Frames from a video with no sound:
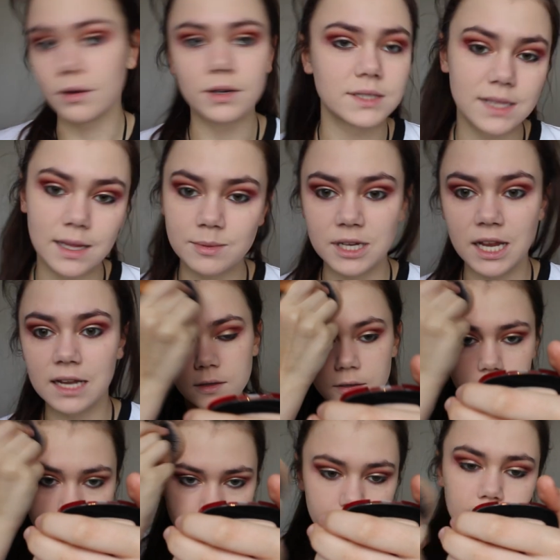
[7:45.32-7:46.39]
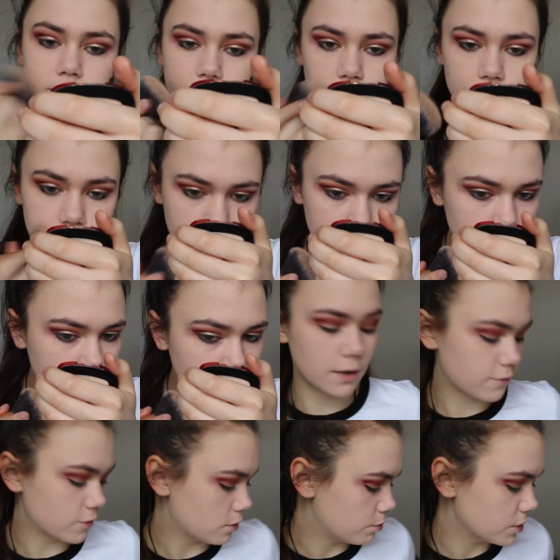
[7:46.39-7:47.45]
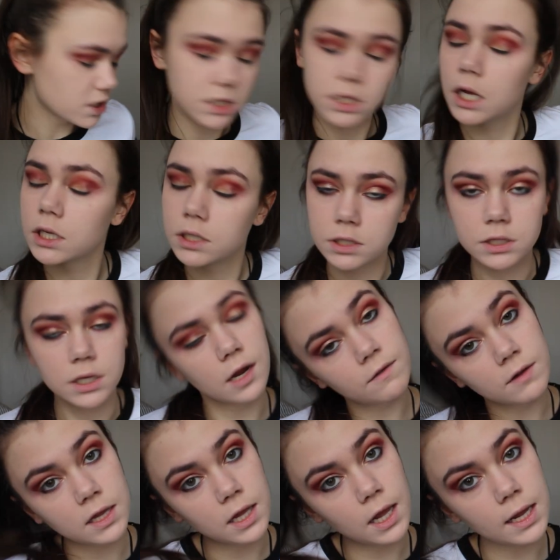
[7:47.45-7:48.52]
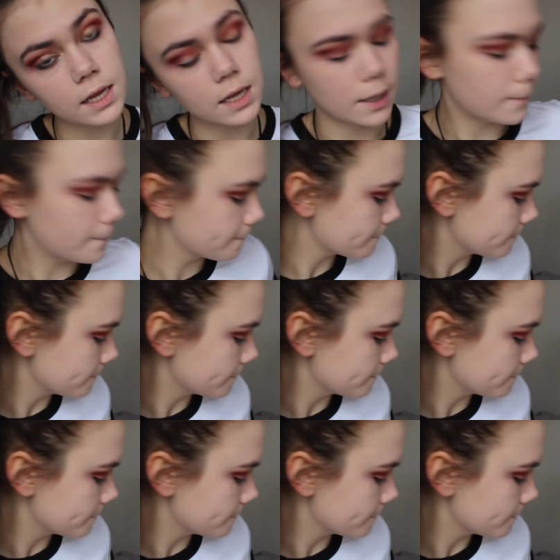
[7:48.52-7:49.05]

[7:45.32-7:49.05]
Snatch it. I've got a moustache. I really like it.